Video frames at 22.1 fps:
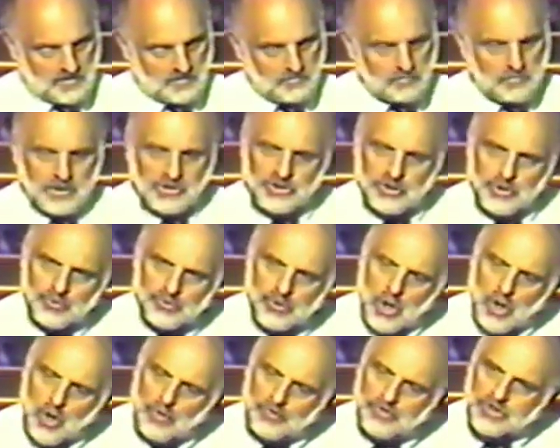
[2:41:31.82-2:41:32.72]
But you
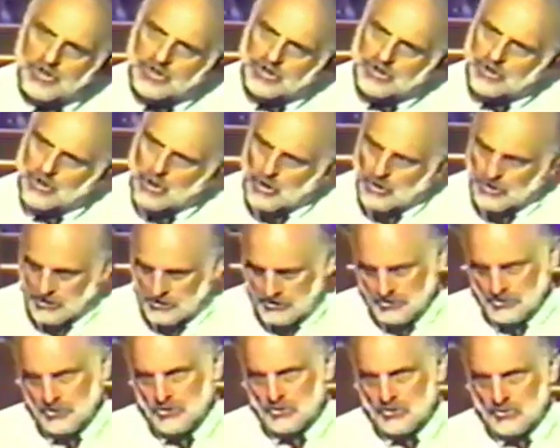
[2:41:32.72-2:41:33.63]
know the
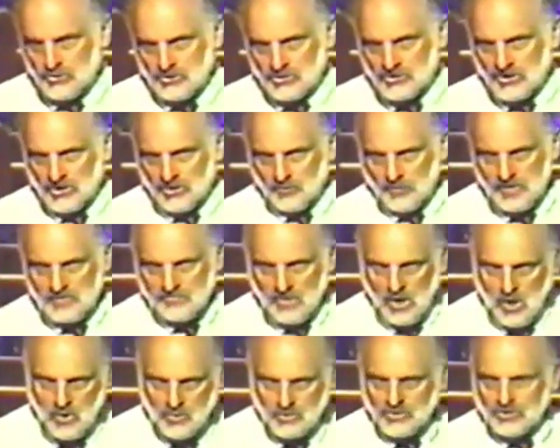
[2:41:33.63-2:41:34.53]
certitudes that we
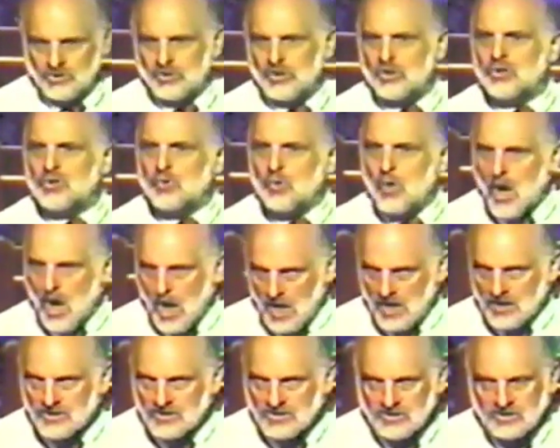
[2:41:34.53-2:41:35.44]
most
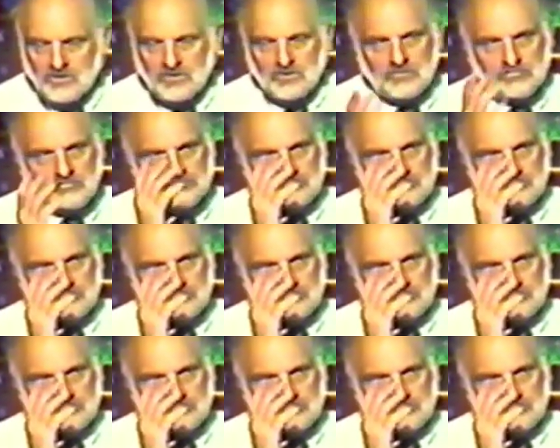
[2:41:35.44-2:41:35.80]
trust